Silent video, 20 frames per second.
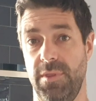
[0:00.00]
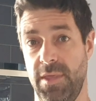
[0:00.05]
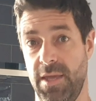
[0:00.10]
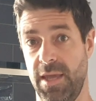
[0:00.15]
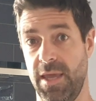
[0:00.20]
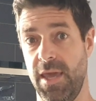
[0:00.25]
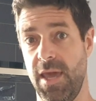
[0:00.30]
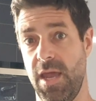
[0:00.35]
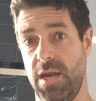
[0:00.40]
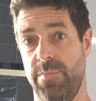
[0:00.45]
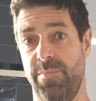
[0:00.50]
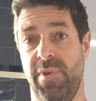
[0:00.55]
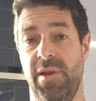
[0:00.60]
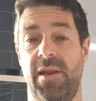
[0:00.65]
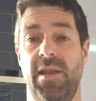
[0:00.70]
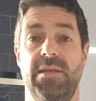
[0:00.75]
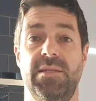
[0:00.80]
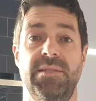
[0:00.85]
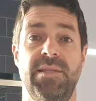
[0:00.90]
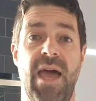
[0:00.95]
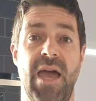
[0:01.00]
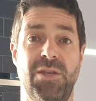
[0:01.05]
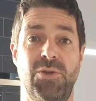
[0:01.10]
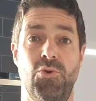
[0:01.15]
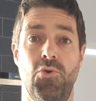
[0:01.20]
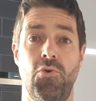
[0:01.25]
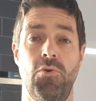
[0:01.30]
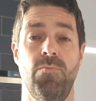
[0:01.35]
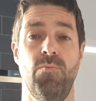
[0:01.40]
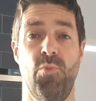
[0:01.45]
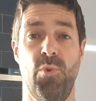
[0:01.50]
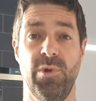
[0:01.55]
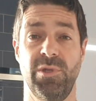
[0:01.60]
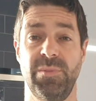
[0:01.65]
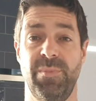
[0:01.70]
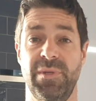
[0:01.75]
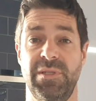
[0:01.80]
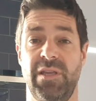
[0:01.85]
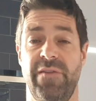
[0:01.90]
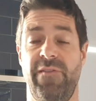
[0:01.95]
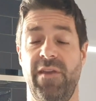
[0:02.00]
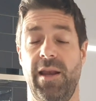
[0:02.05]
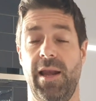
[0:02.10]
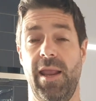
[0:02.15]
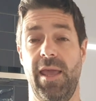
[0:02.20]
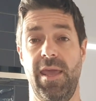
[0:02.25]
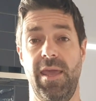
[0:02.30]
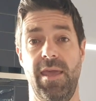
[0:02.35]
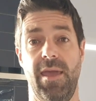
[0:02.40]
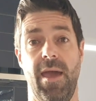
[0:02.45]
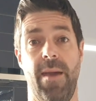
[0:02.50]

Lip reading: the kit, but let's start talking more specifically